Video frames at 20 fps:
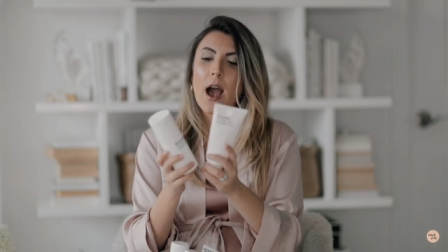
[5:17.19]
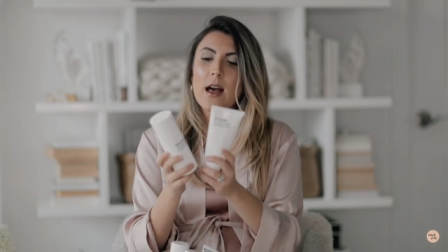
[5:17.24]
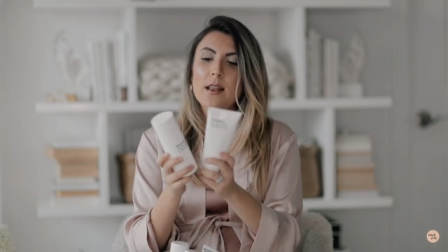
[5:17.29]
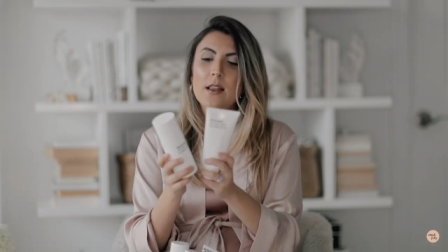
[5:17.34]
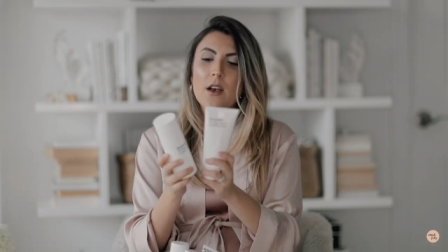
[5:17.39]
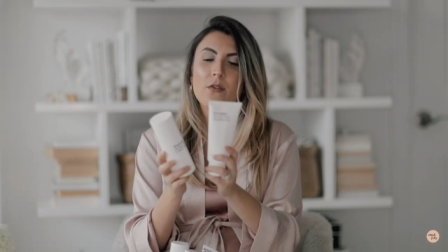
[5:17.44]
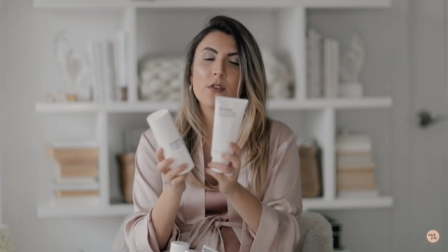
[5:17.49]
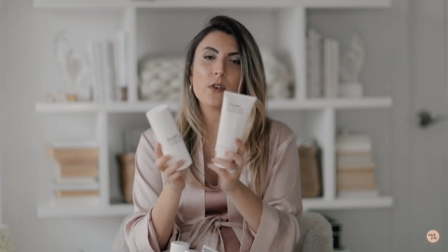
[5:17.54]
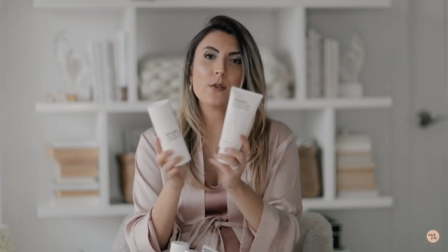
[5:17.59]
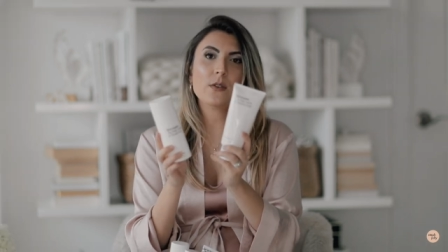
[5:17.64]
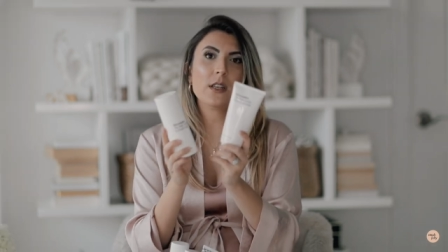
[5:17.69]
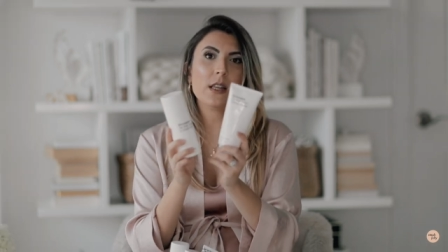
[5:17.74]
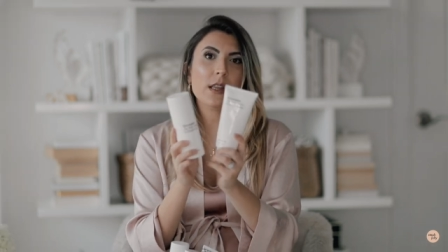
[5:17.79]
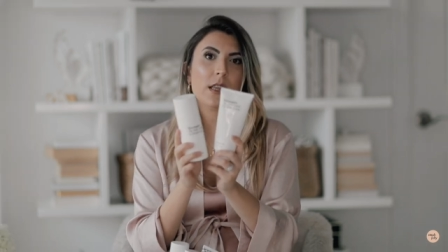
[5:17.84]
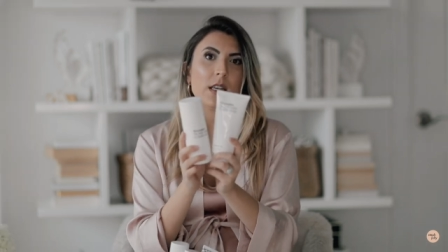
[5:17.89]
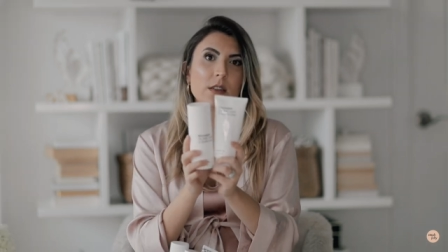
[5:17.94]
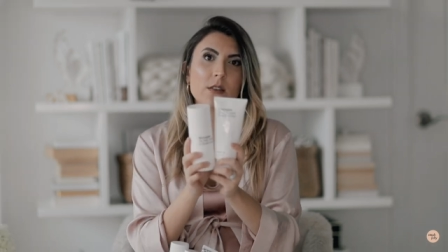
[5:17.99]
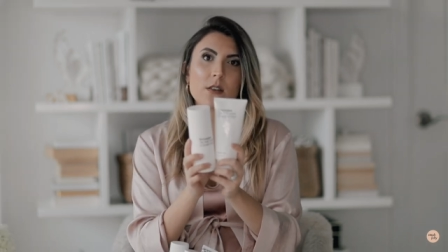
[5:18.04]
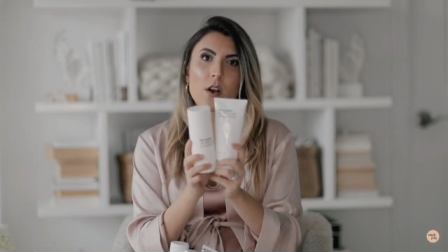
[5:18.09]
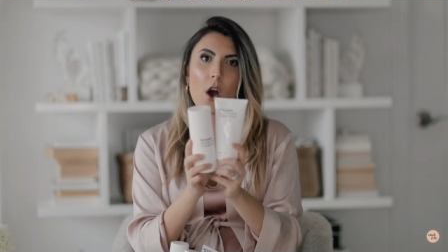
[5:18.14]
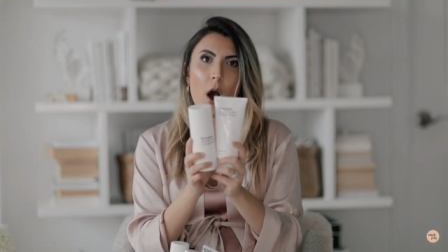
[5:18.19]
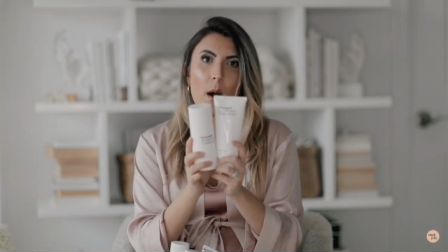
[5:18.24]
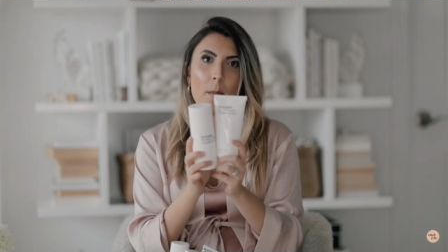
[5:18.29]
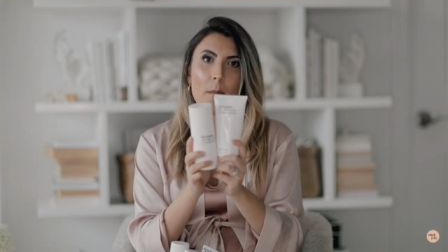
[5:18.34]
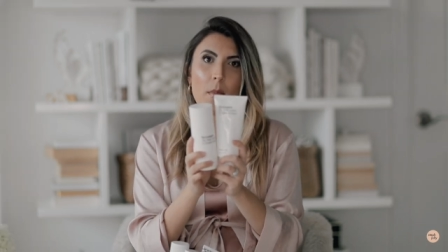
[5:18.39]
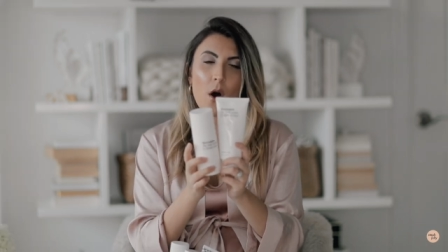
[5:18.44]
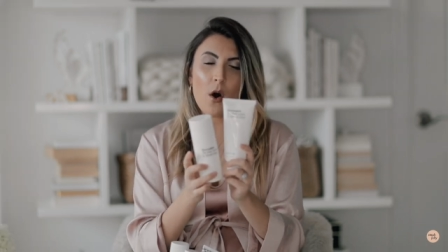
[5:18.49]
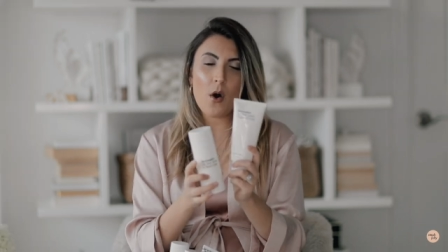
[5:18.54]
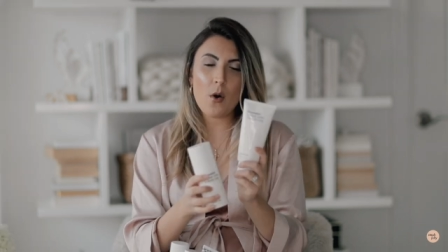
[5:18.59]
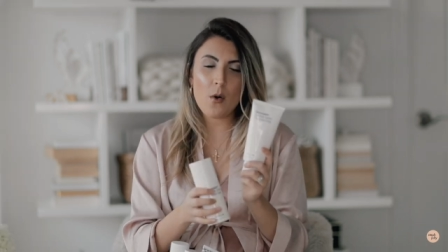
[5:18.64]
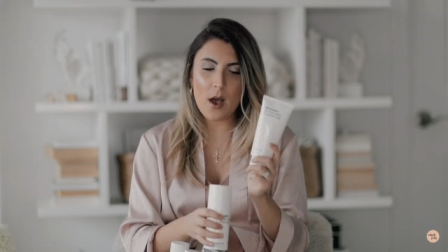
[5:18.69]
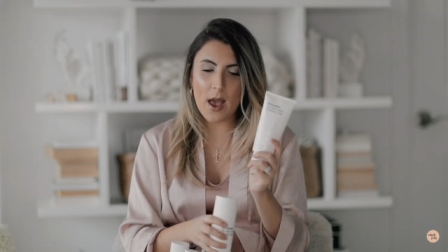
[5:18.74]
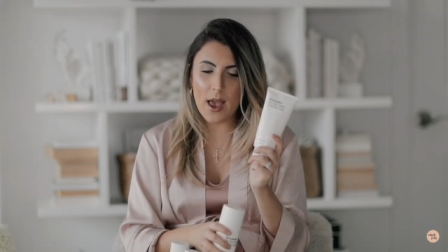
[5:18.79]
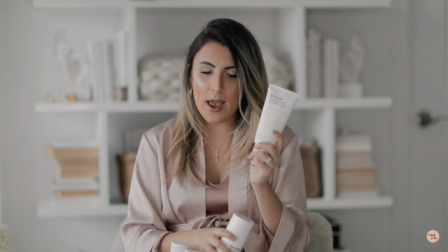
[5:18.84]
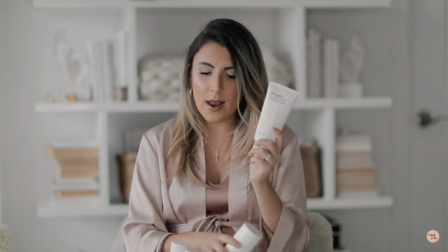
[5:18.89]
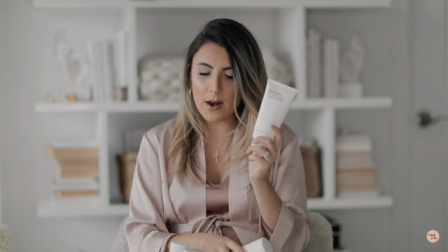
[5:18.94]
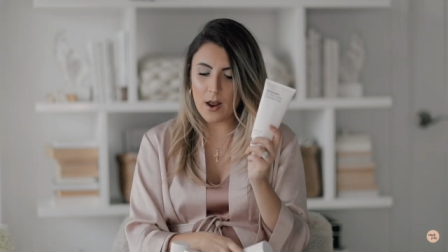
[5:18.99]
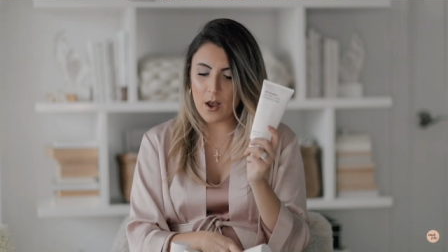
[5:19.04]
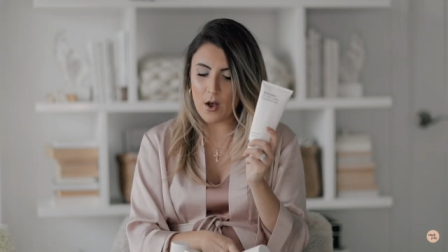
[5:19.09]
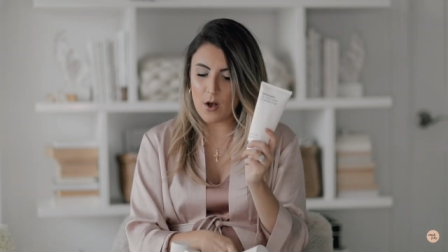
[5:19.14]
I love using this combo
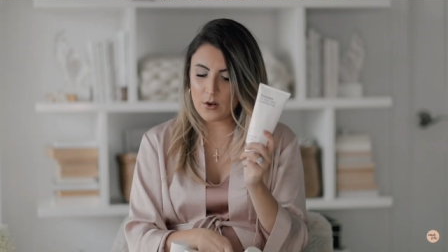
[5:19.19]
and I